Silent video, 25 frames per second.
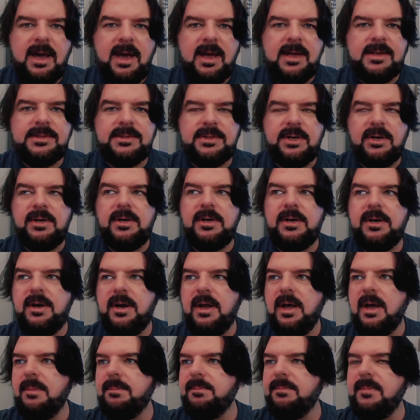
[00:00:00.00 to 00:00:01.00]
I started it
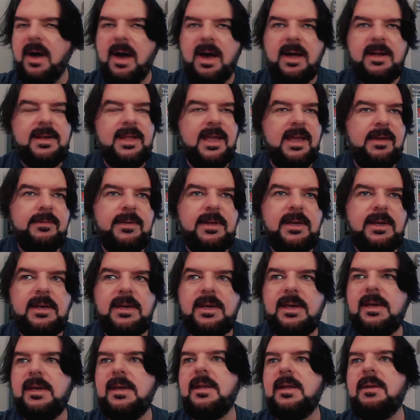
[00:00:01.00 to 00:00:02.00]
up hot and heavy
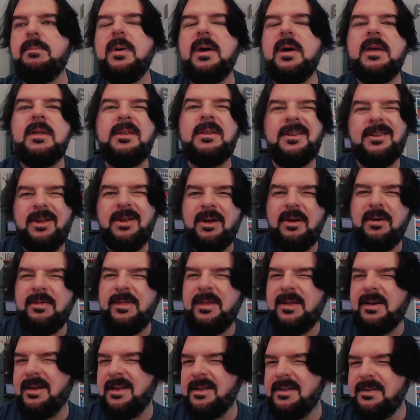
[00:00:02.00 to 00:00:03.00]
again, but you know,
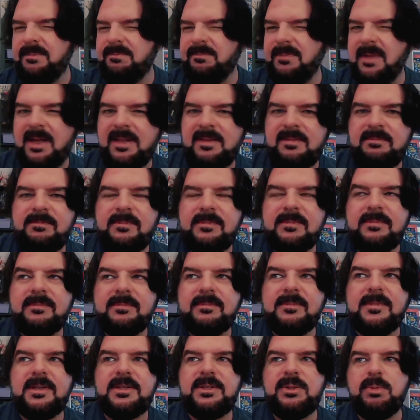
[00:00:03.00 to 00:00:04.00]
then I, I
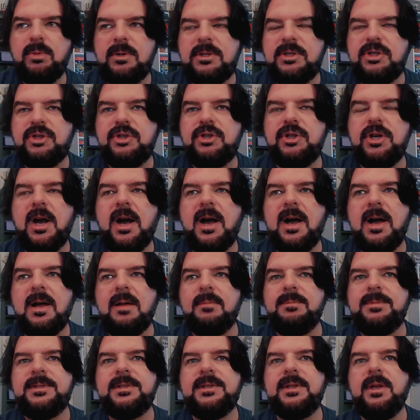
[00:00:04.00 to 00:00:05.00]
switched
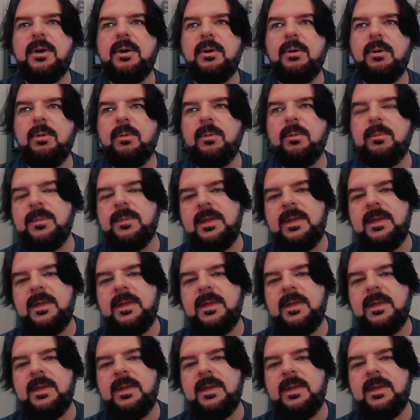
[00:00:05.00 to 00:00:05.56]
jobs, so